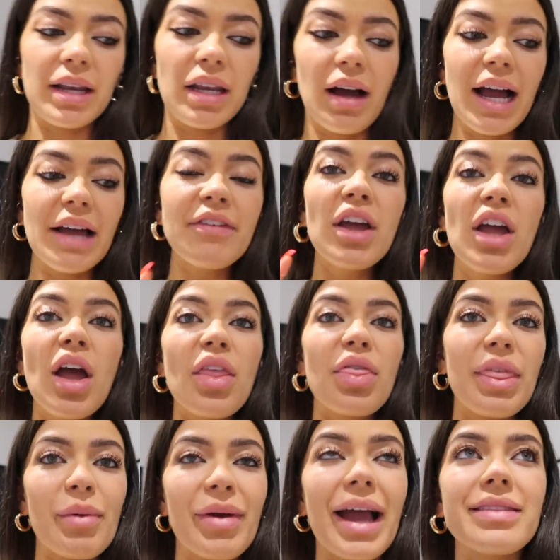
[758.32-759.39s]
my life.
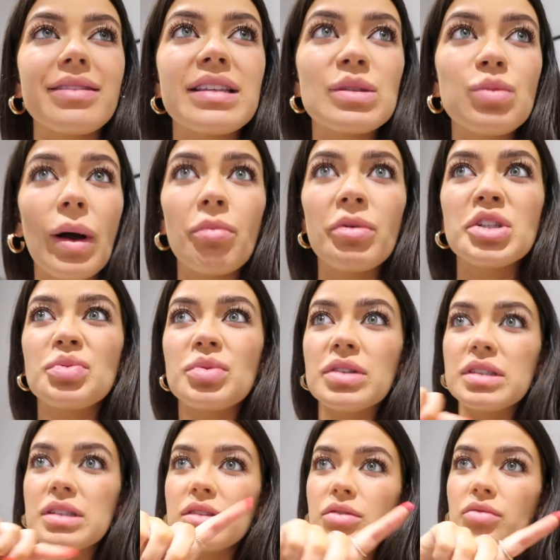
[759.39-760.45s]
Then we had this one which
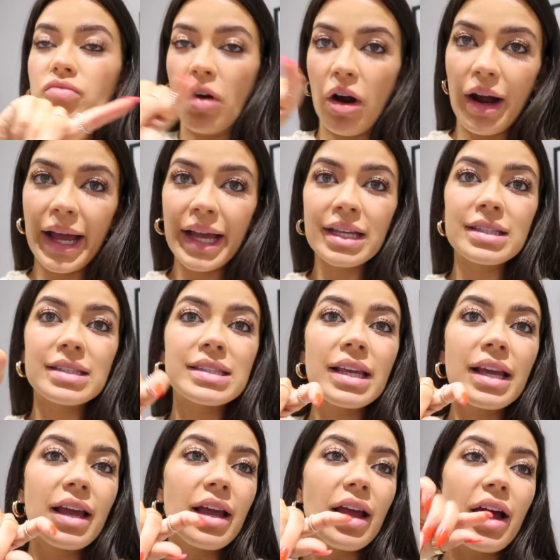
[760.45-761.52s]
was rice,
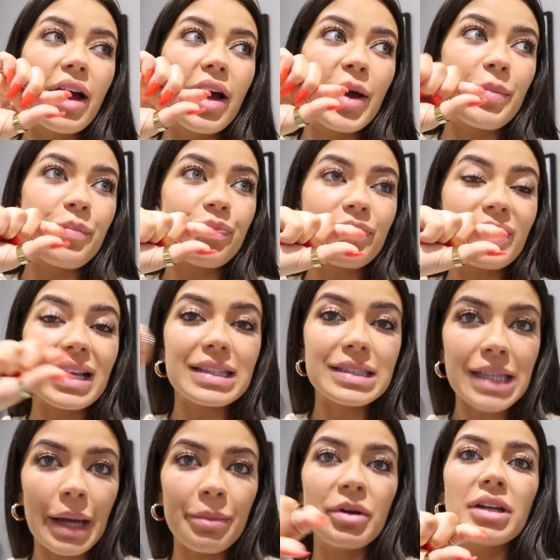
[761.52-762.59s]
salmon,
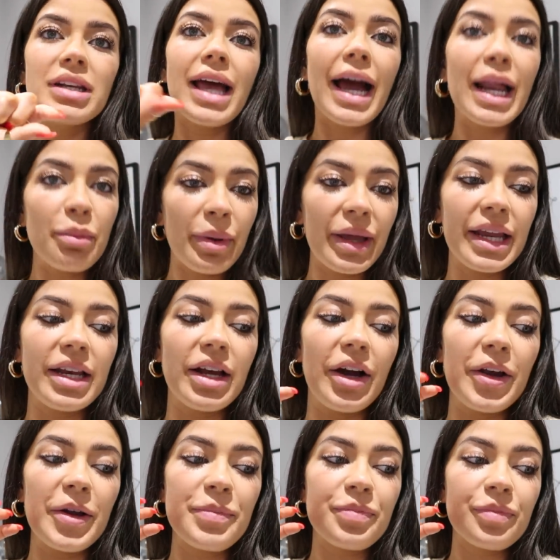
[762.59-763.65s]

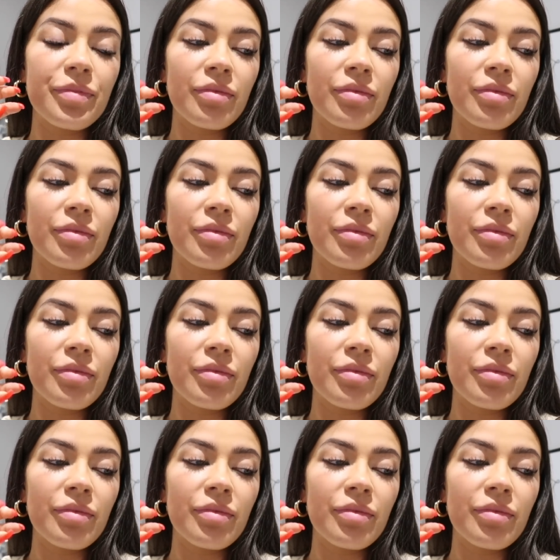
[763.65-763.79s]
jalapeno,